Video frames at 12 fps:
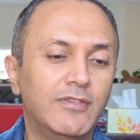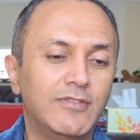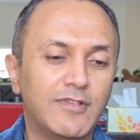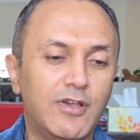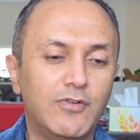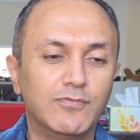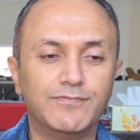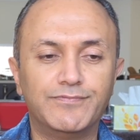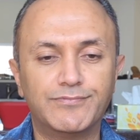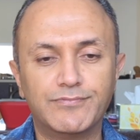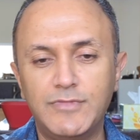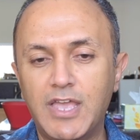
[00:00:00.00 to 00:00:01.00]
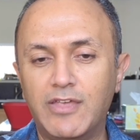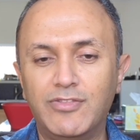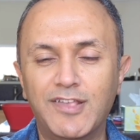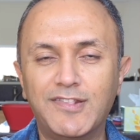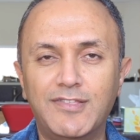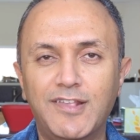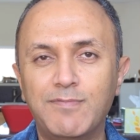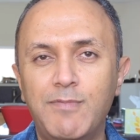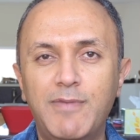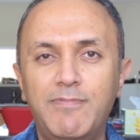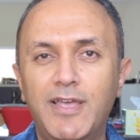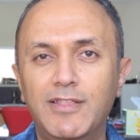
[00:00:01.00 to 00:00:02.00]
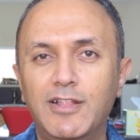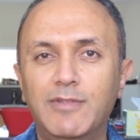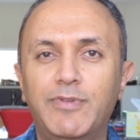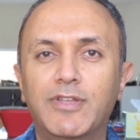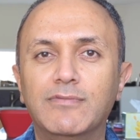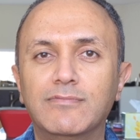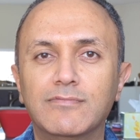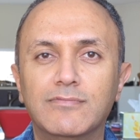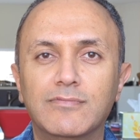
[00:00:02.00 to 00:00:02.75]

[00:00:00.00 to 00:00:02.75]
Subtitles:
So yeah, this might be a little bit